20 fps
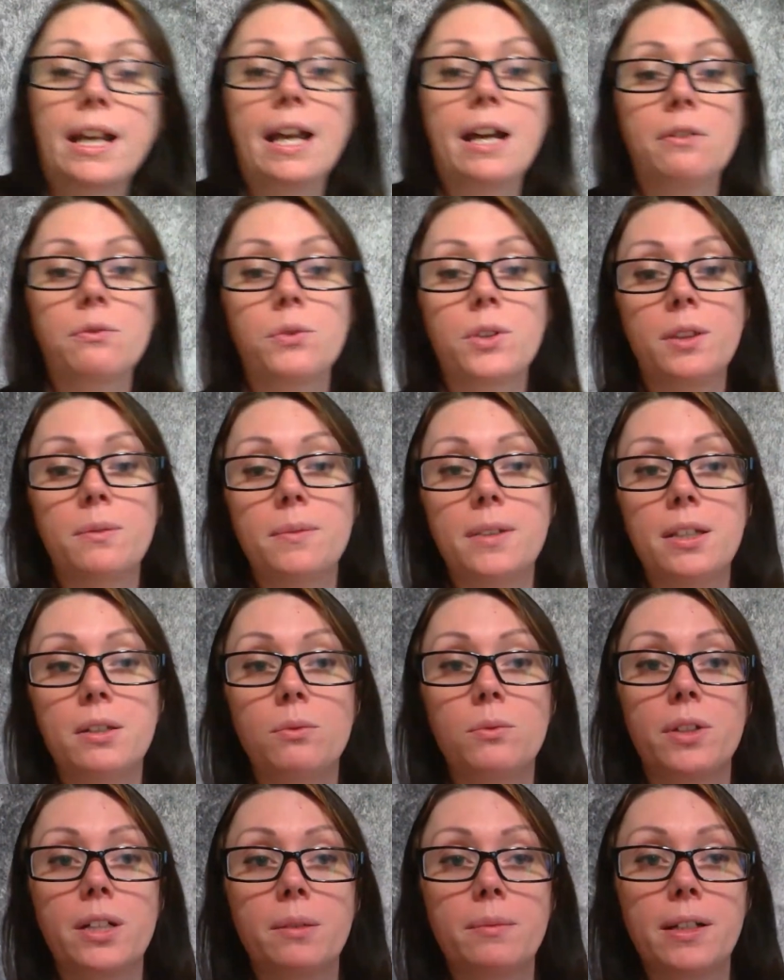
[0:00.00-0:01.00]
I have with me
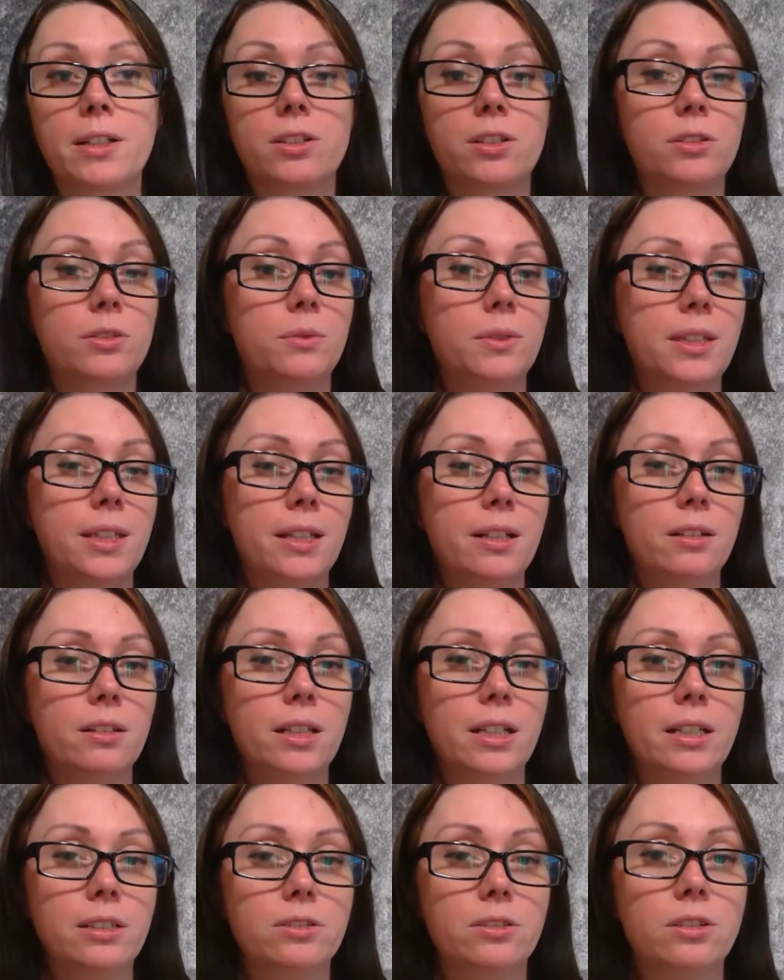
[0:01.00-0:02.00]
when I'm actually doing the
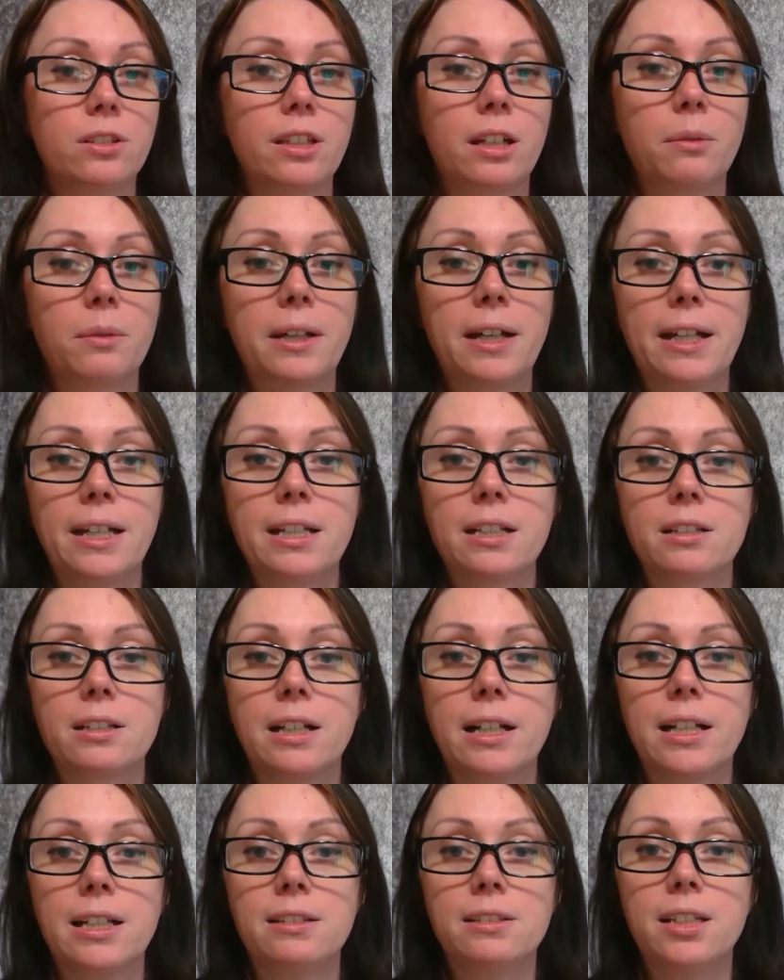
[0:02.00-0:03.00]
outline. So that way I can
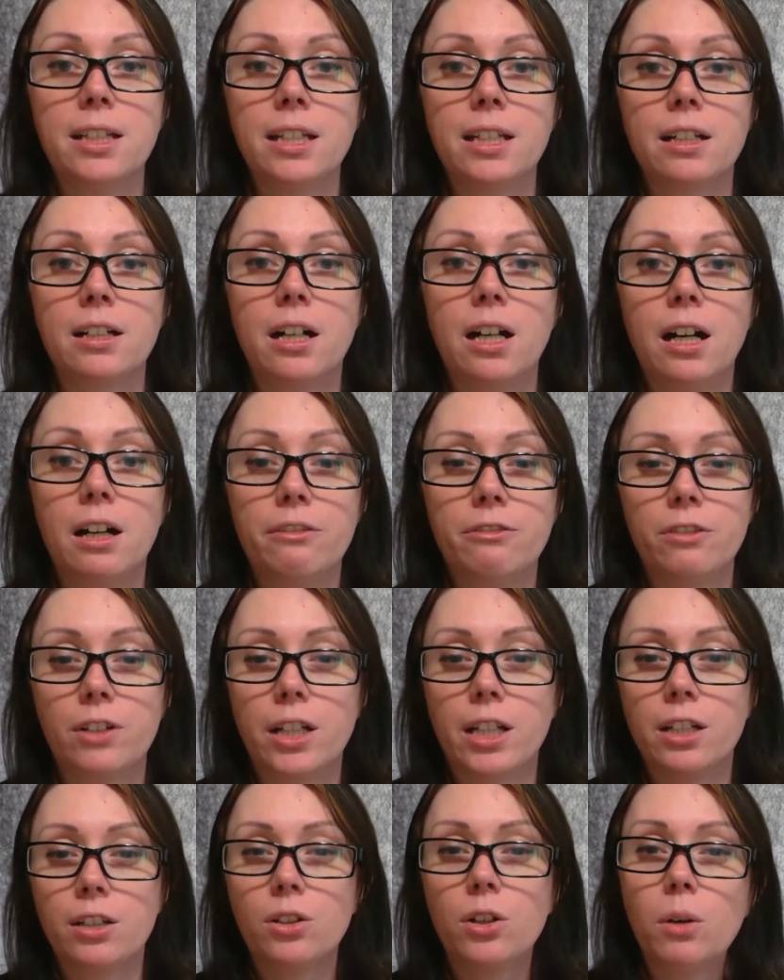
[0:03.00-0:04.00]
kind of tick it off, or
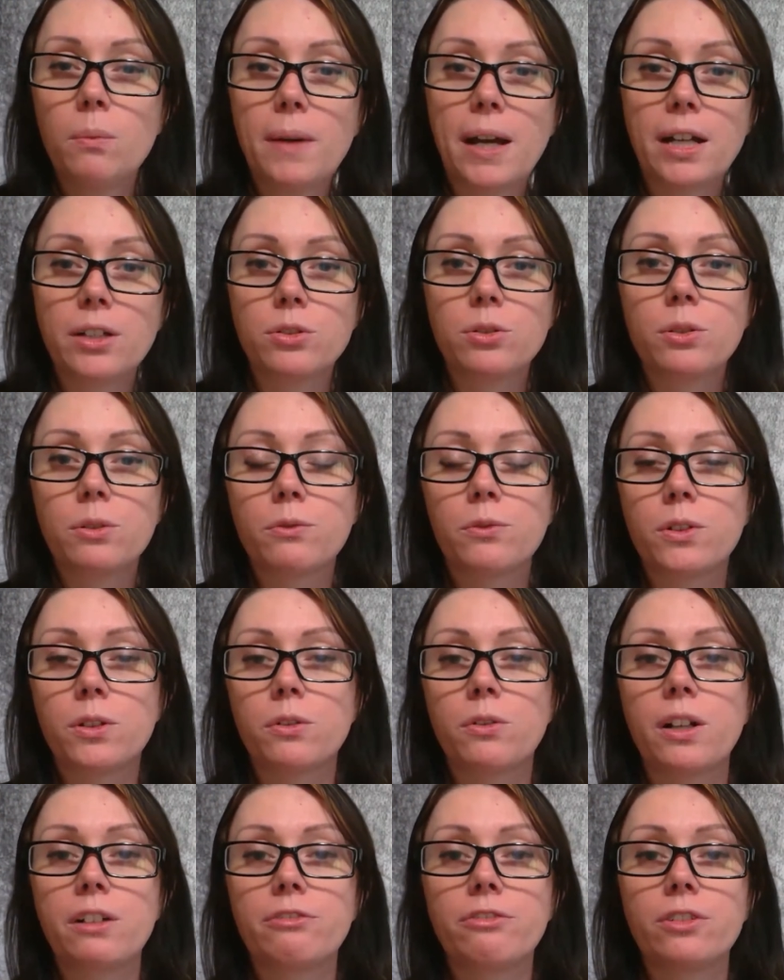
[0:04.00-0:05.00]
I can go back to it for
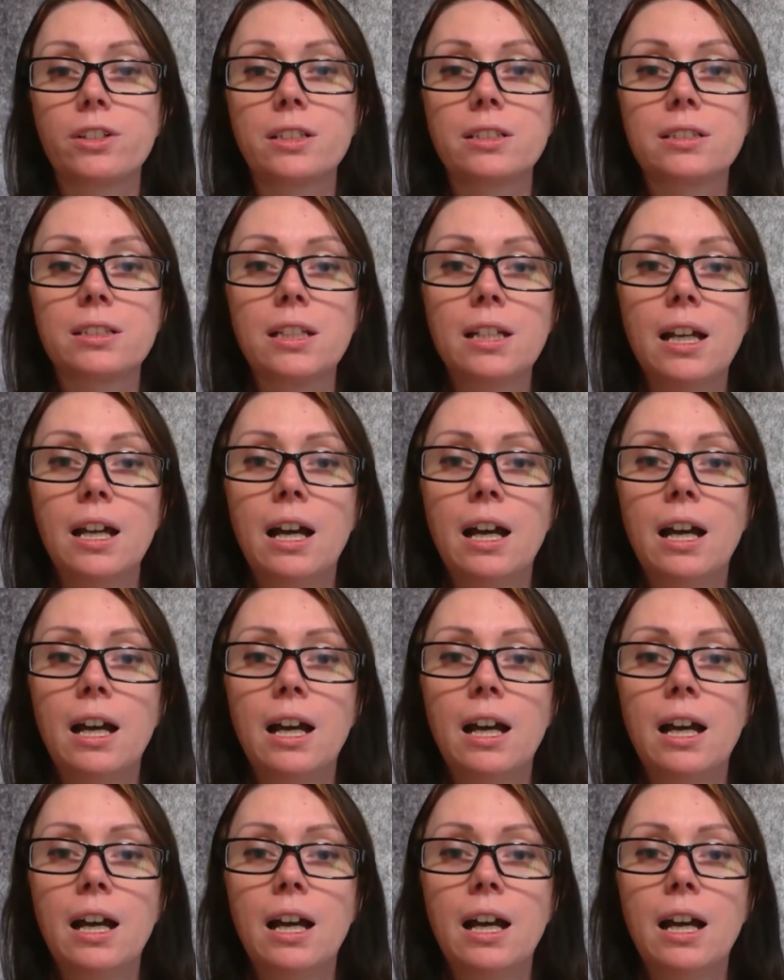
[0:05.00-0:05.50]
a reference.